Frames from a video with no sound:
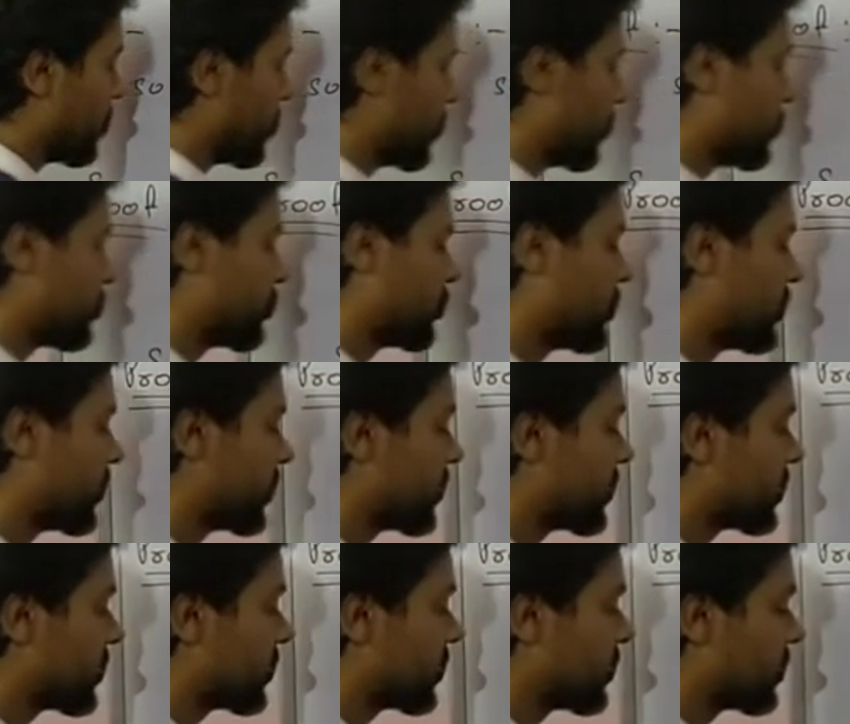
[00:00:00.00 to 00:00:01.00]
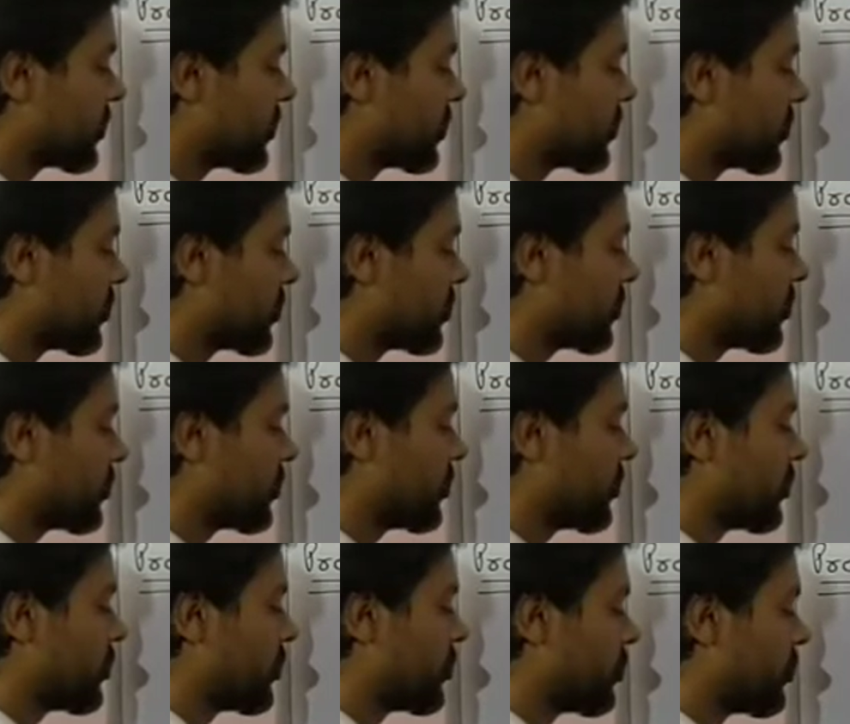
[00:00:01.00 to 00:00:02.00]
So it is
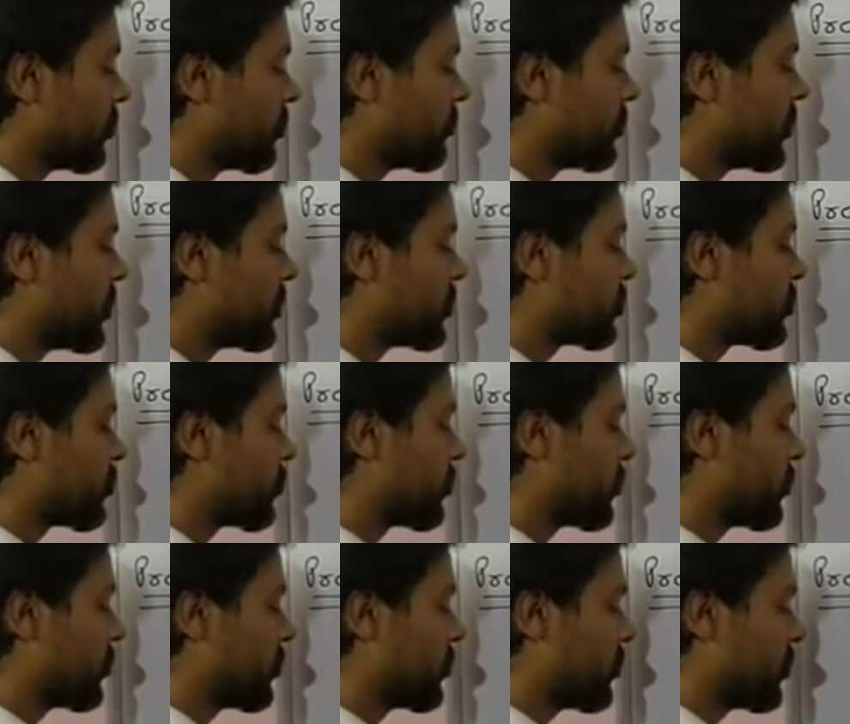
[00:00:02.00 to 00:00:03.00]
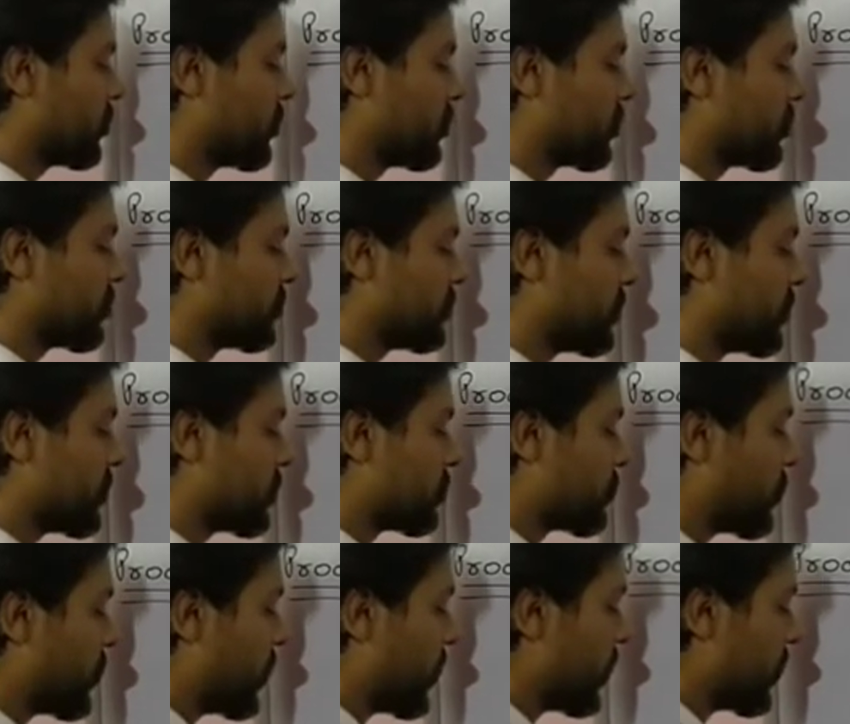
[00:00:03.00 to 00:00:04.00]
B
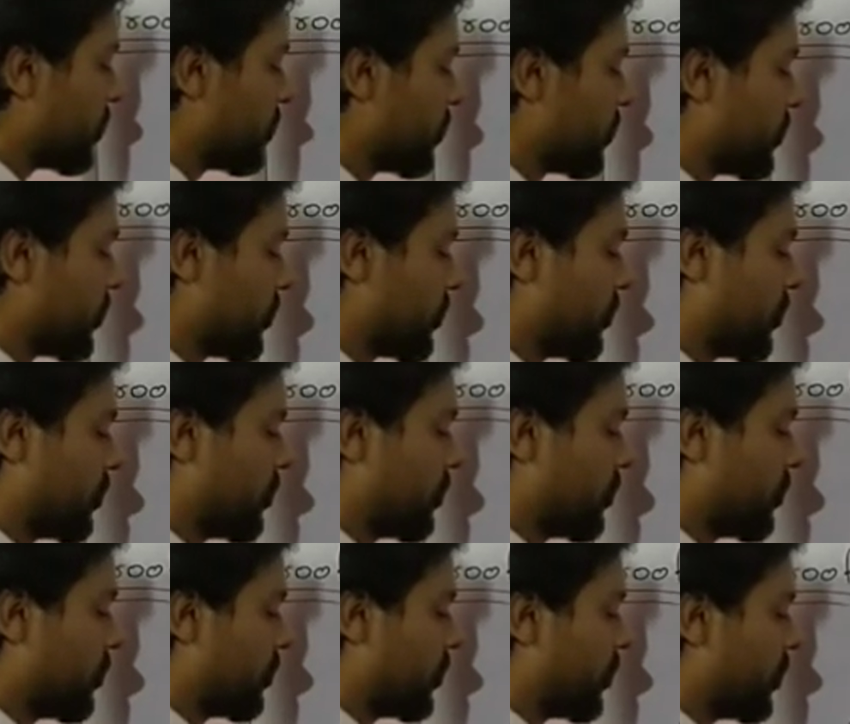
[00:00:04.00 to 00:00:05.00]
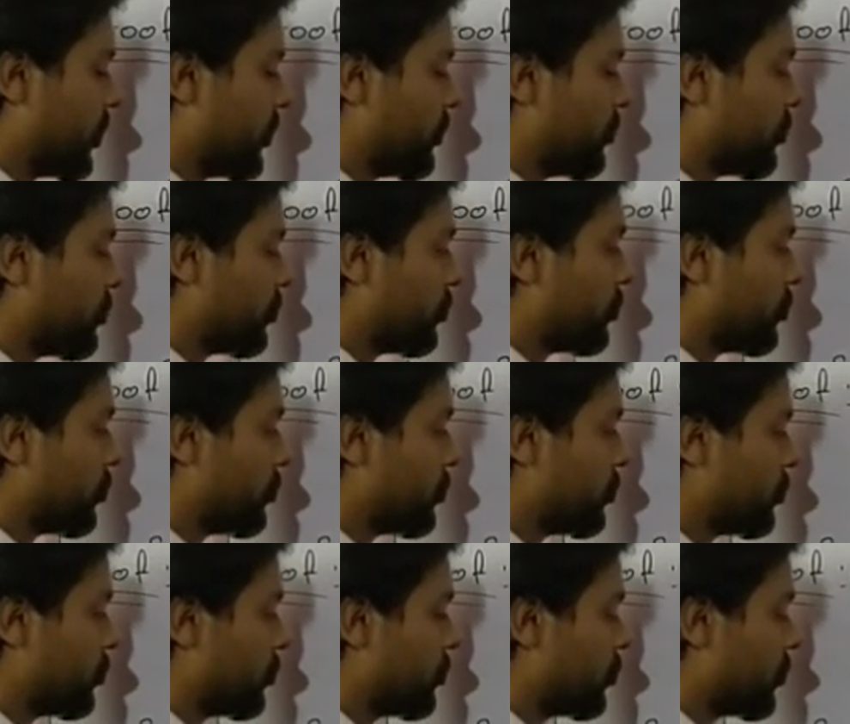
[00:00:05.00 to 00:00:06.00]
square into
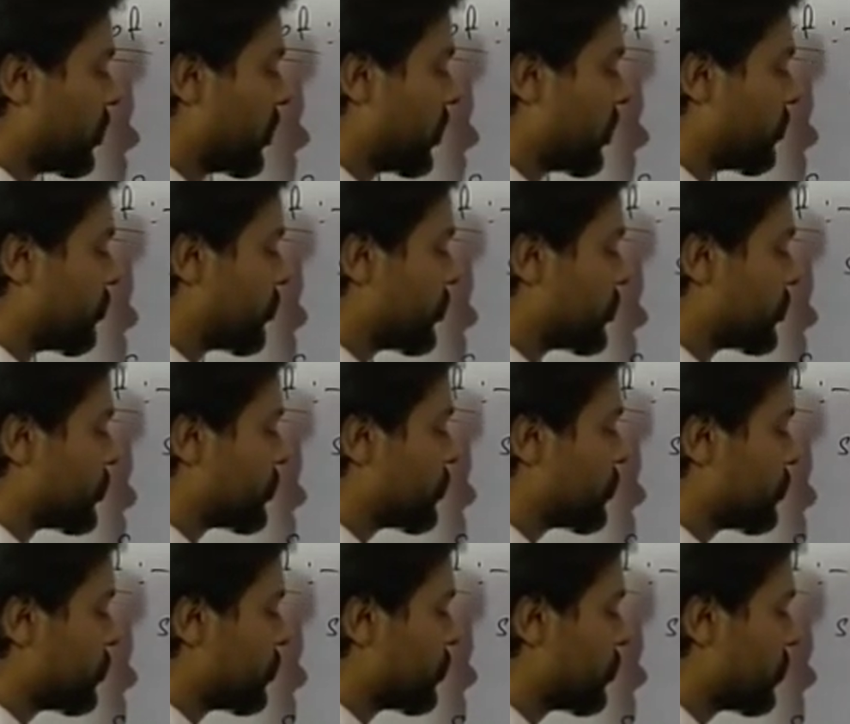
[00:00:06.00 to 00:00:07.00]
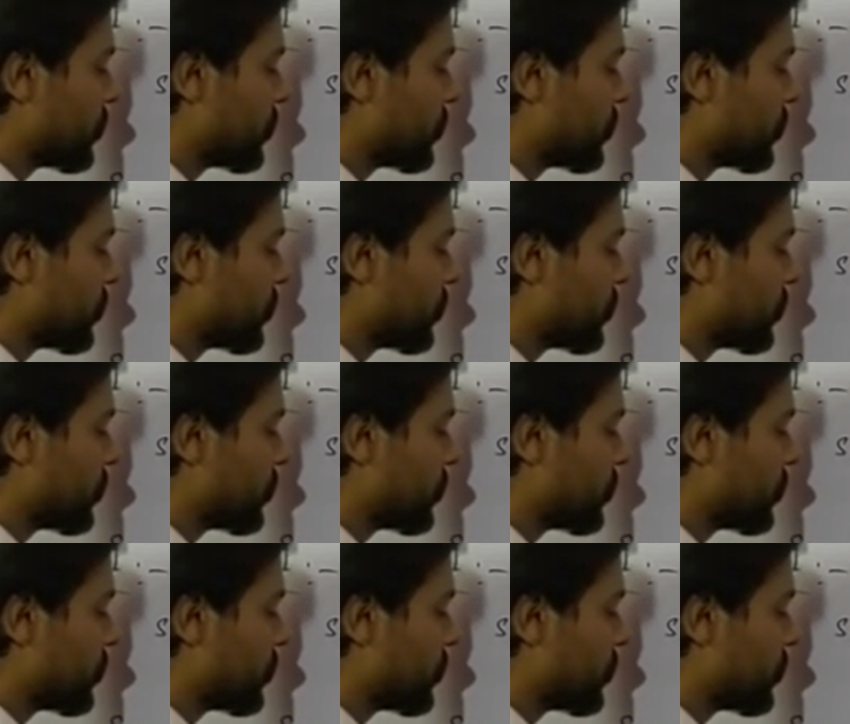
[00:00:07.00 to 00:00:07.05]
2 equals to